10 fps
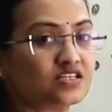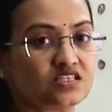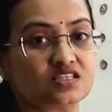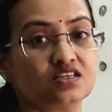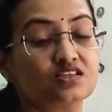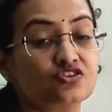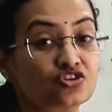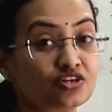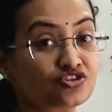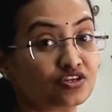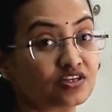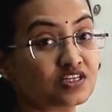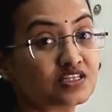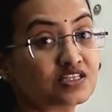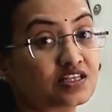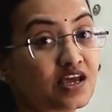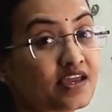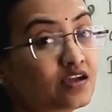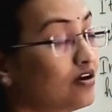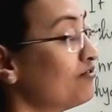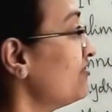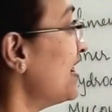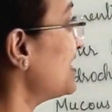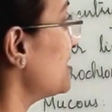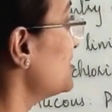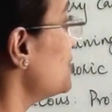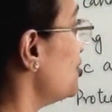its structure is like a flattened